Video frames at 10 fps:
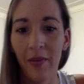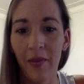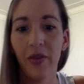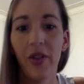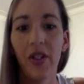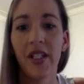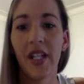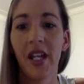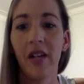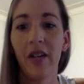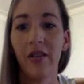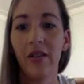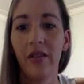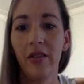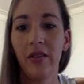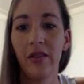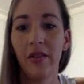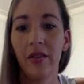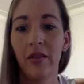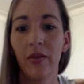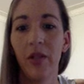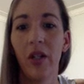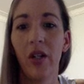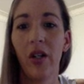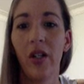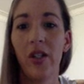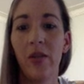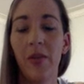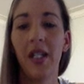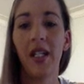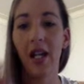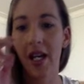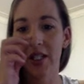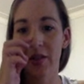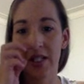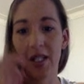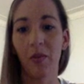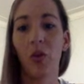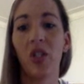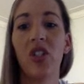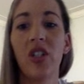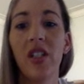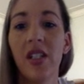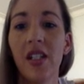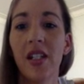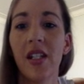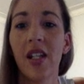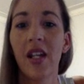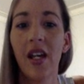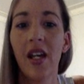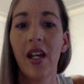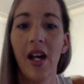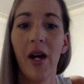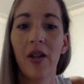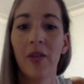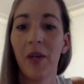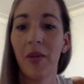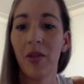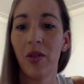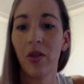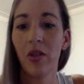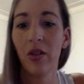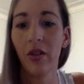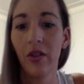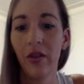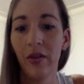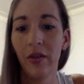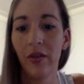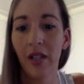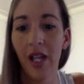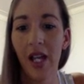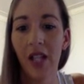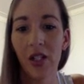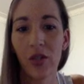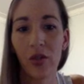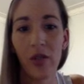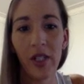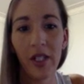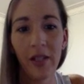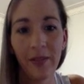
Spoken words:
Further down, we're going to be answering some questions about Papatuanuku and the story.